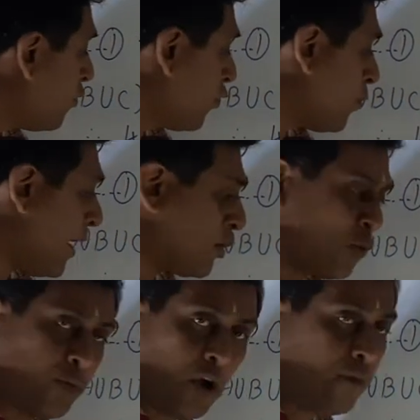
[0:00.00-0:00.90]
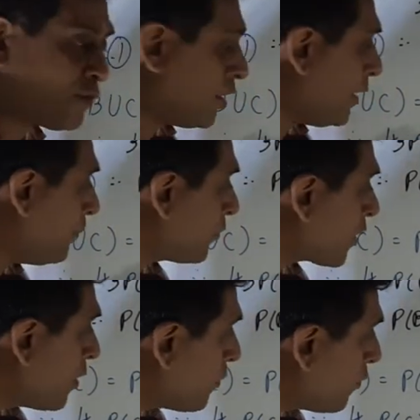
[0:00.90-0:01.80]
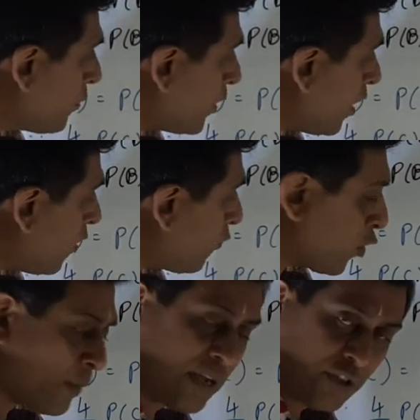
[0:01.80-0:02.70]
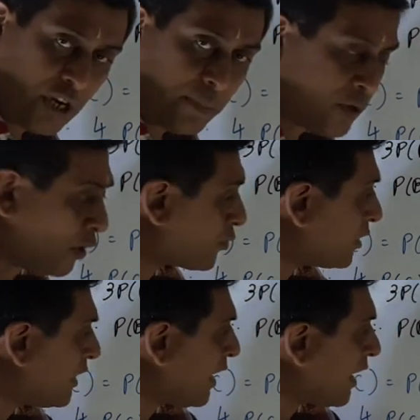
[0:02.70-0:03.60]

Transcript: 4 by 2 P of C, 4 by 3 P of C,